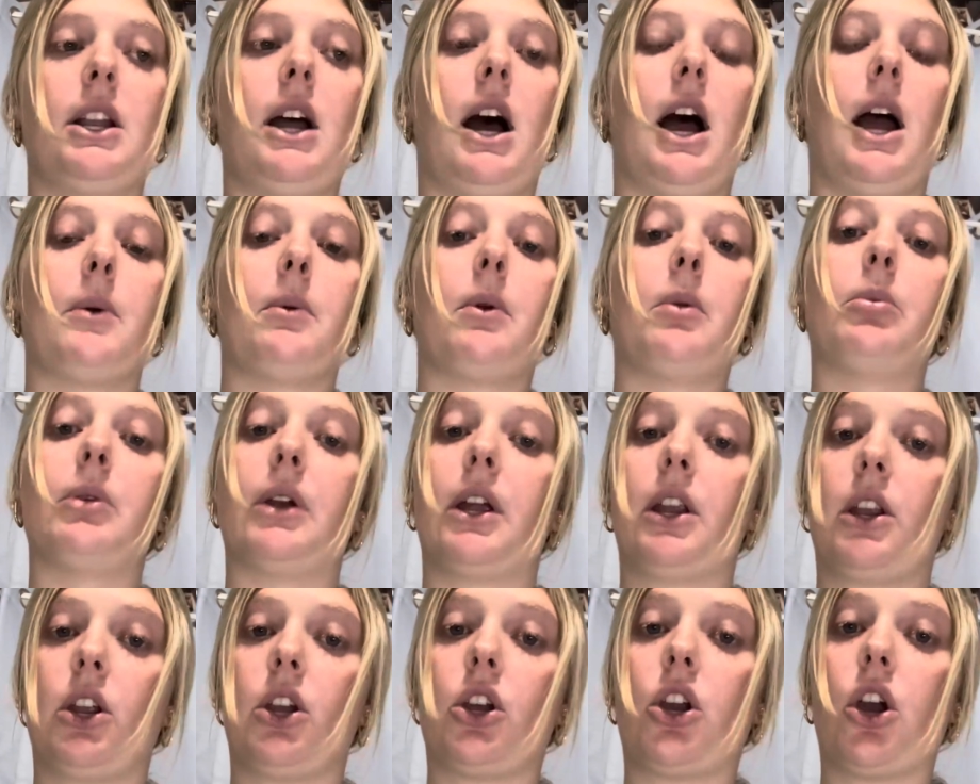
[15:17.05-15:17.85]
I would
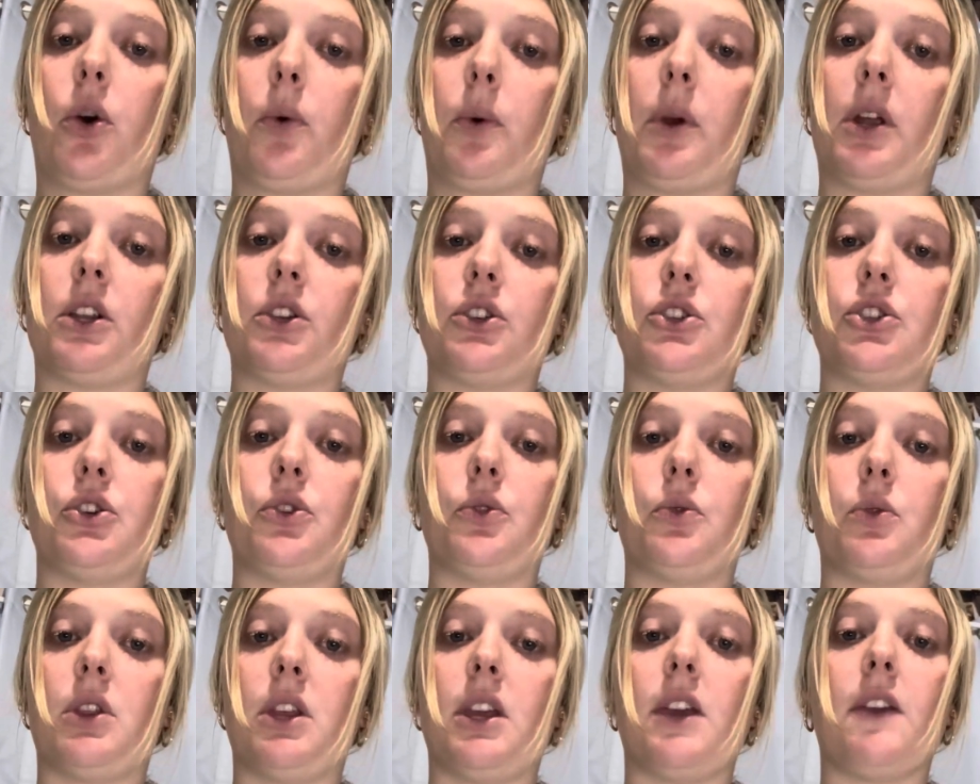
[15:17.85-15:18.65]
plan to go into
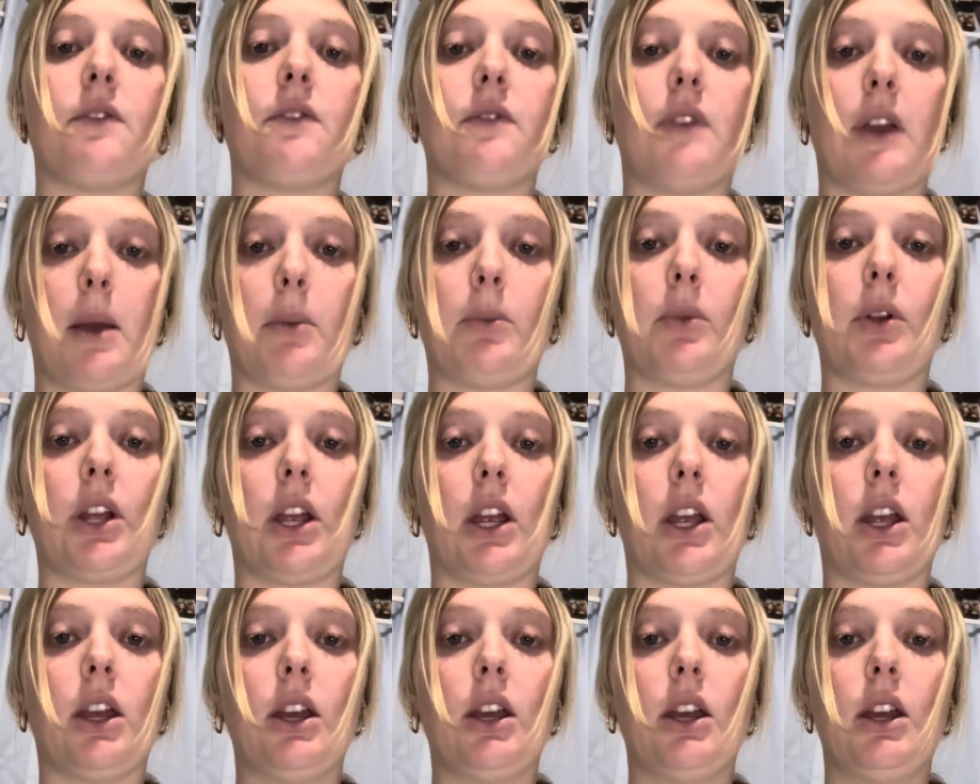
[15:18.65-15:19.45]
the
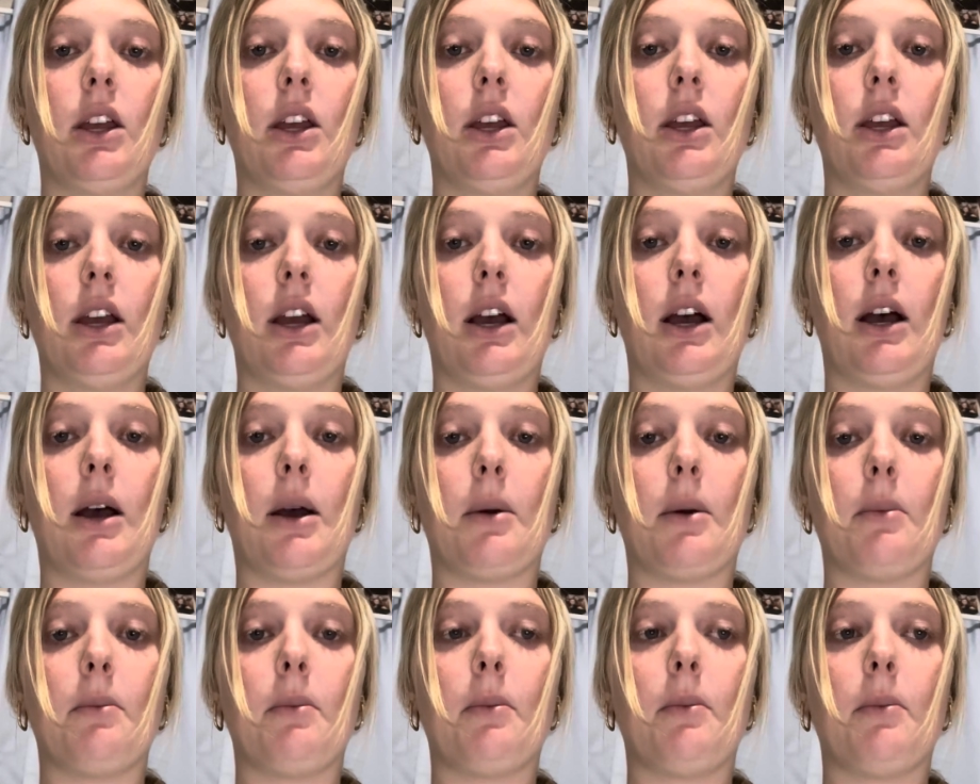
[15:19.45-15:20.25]
family
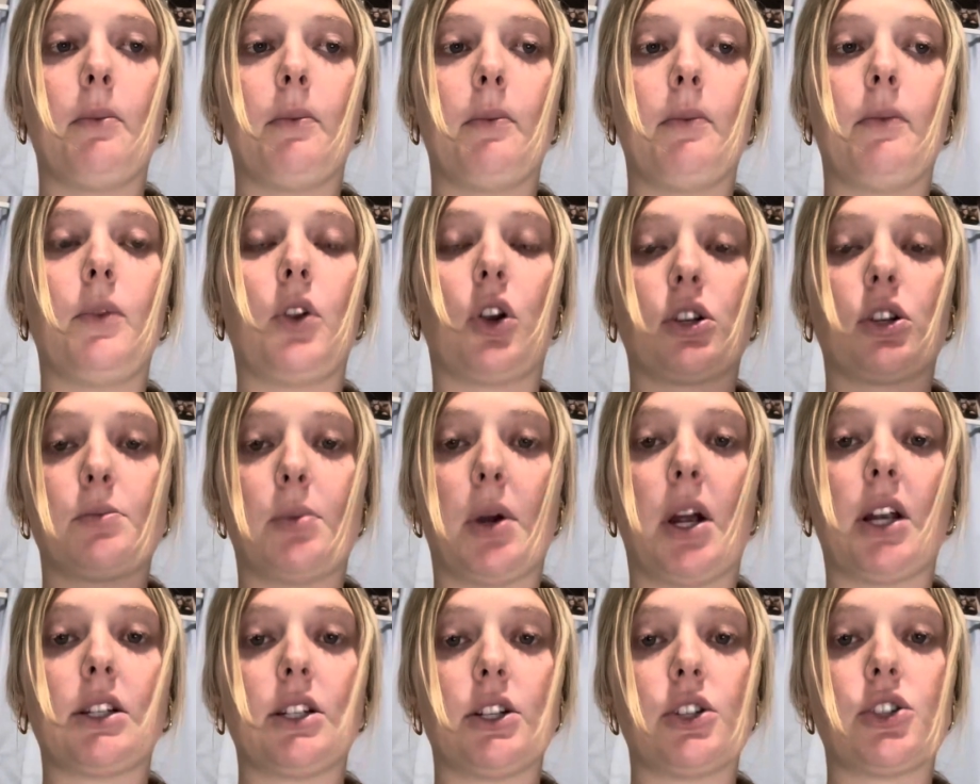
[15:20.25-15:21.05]
nurse
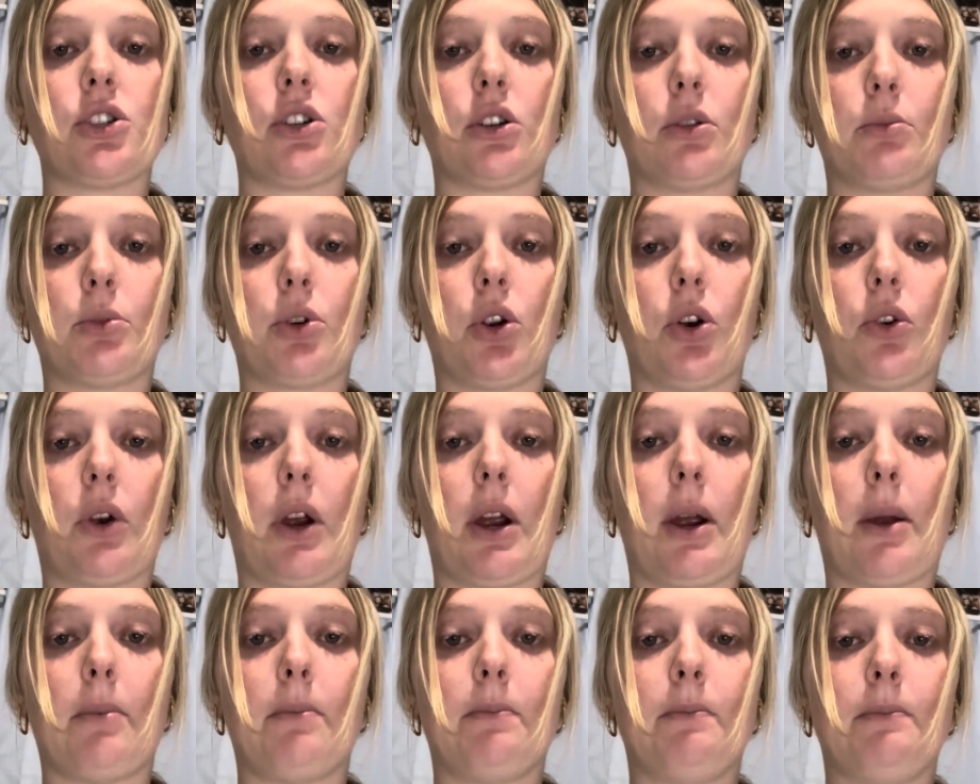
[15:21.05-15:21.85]
practitioner
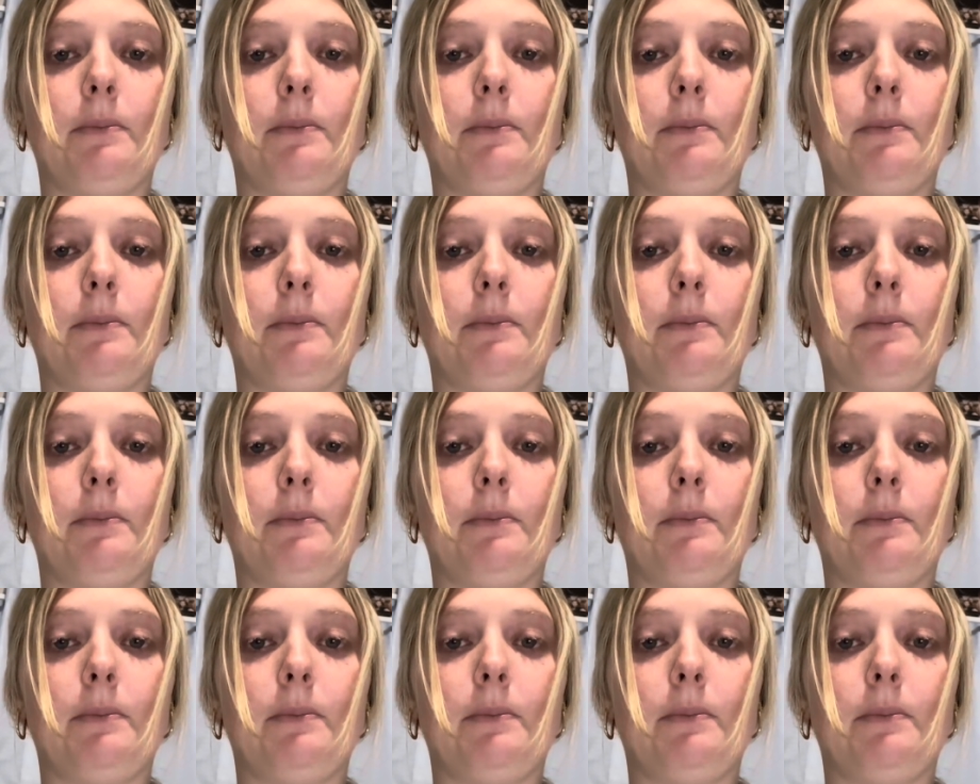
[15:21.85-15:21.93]
program.